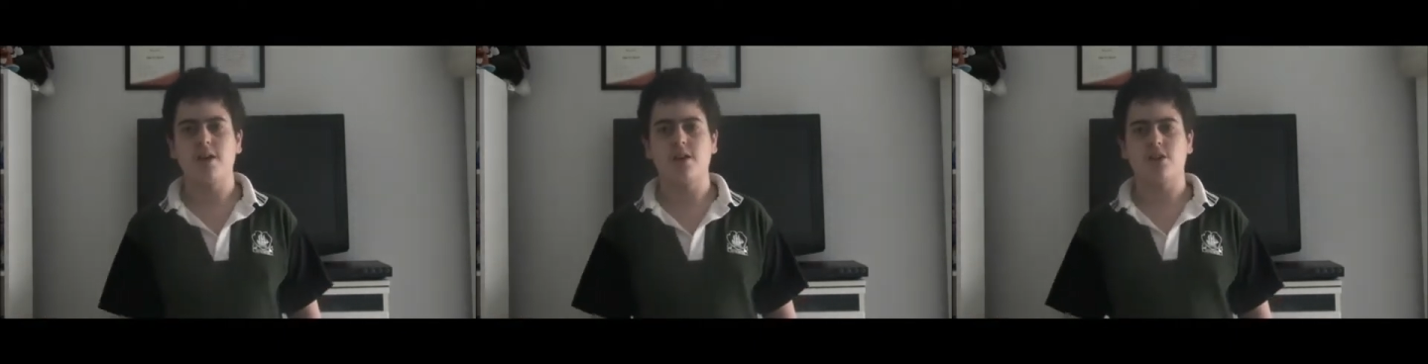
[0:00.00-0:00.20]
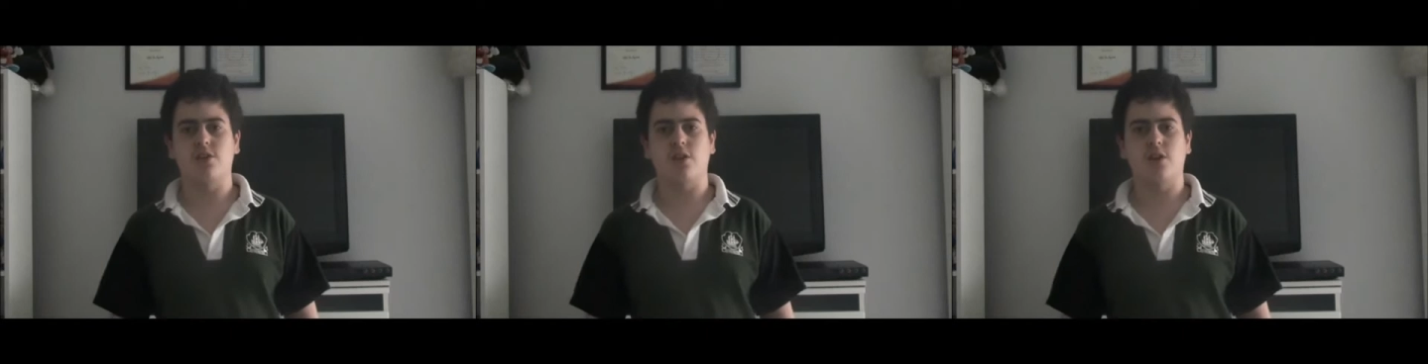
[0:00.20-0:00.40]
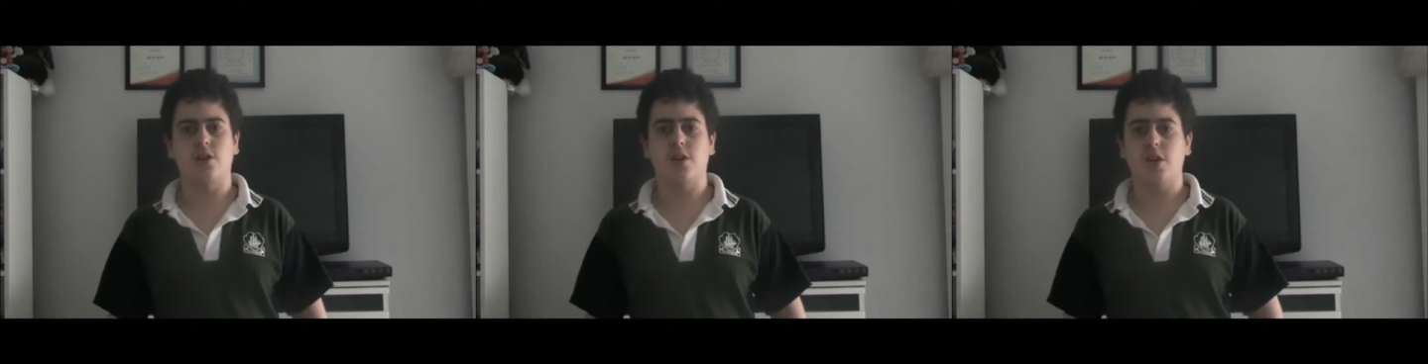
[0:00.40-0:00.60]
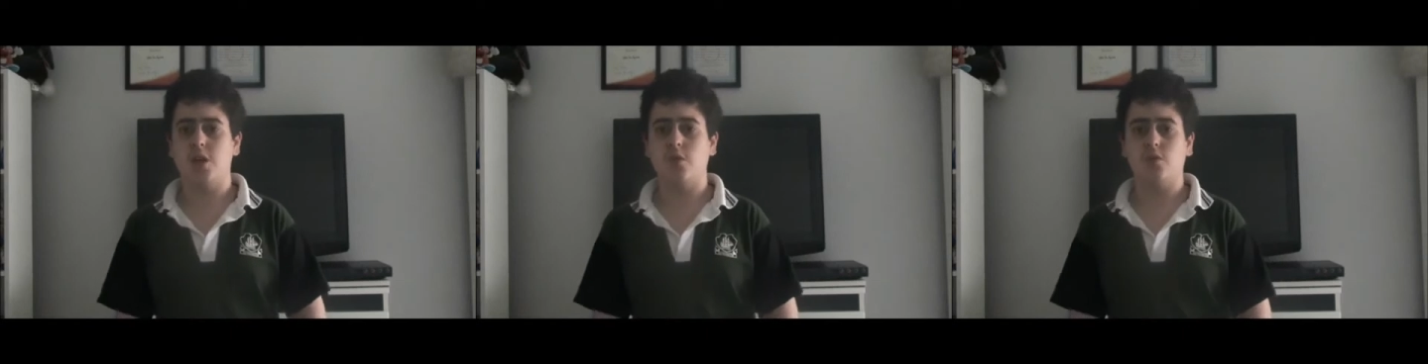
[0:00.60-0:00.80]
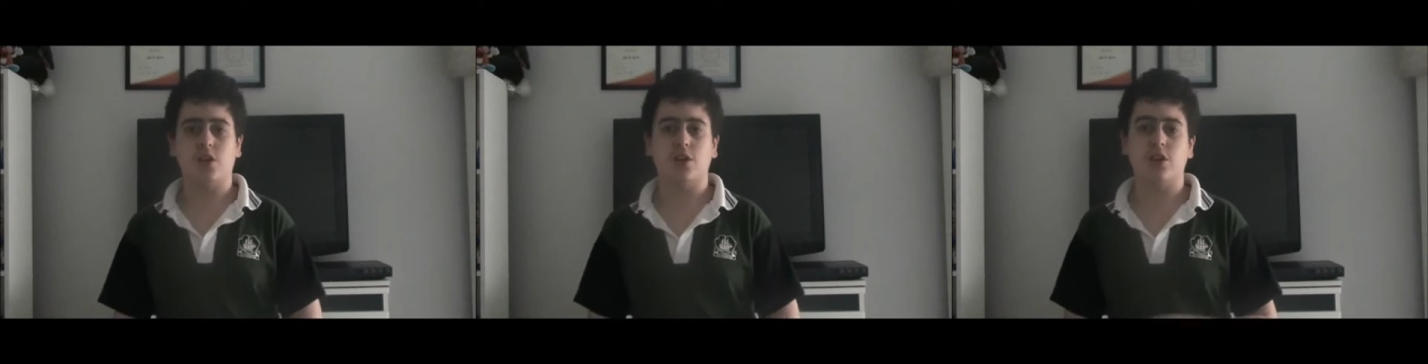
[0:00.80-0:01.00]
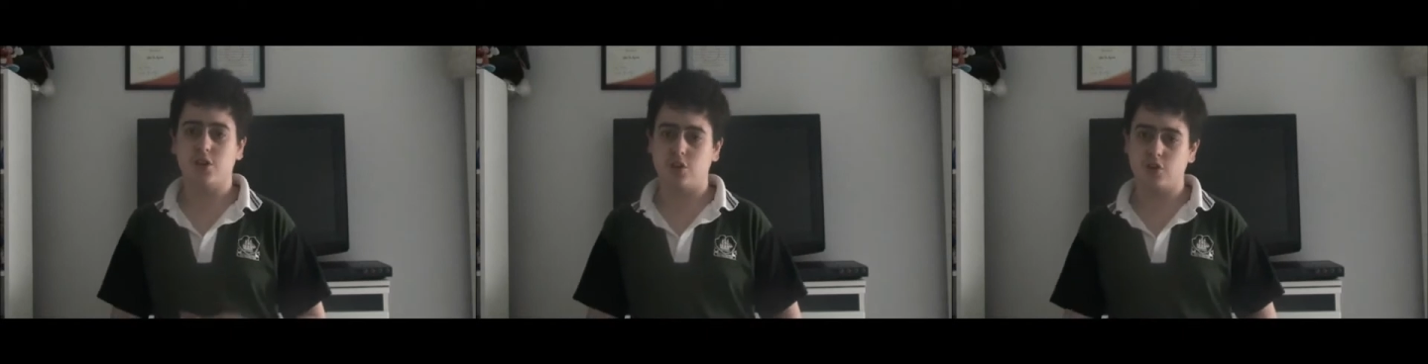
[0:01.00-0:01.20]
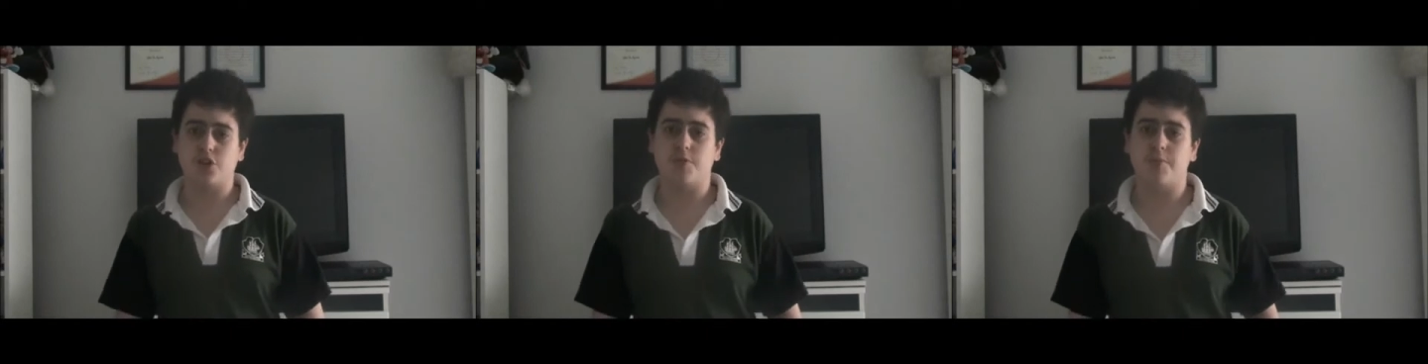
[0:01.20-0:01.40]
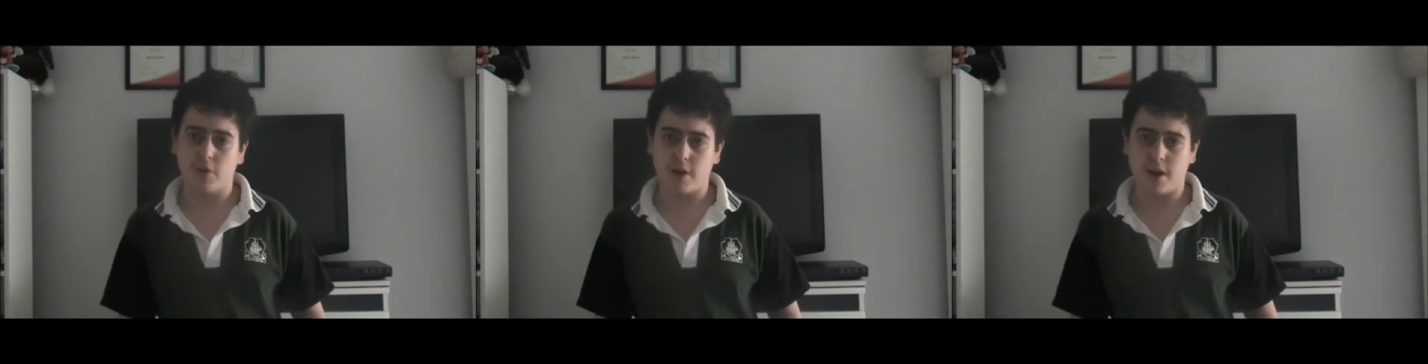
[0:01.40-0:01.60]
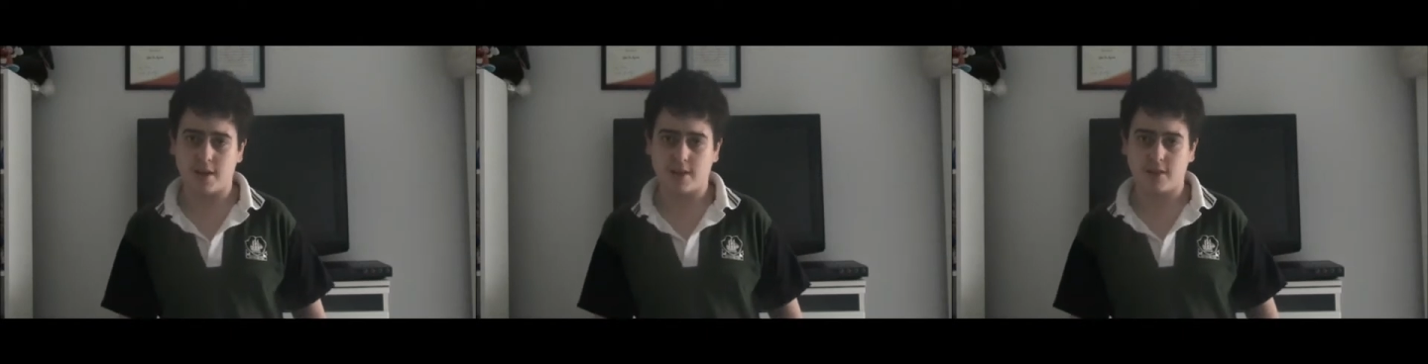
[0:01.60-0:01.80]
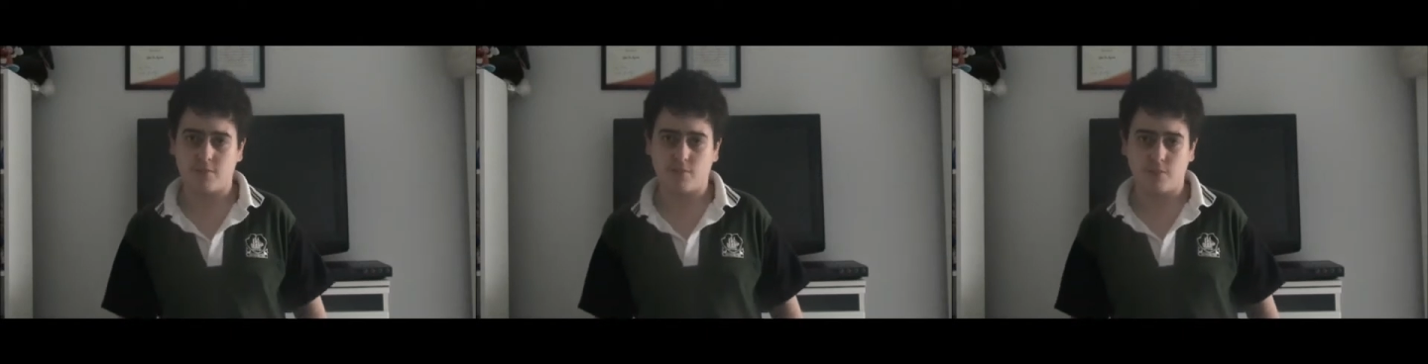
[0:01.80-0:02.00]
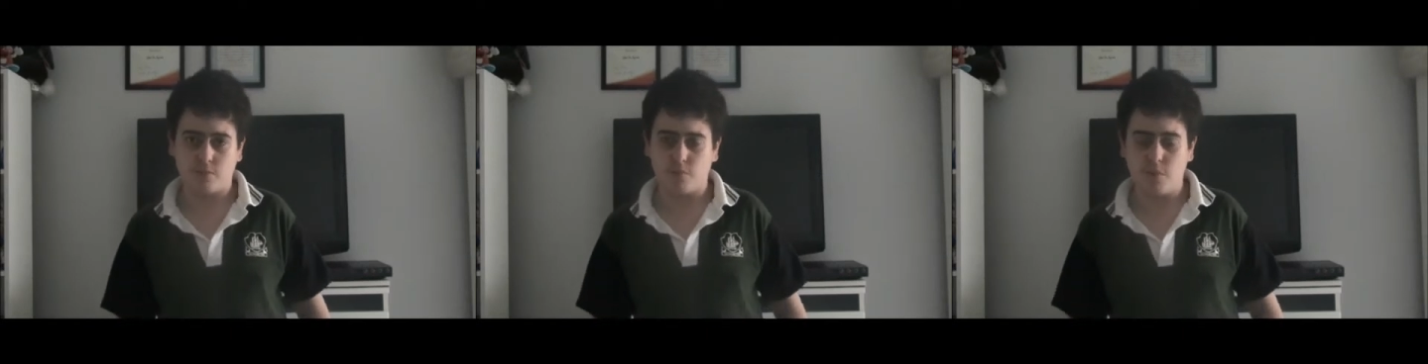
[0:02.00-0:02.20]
So it was a huge surprise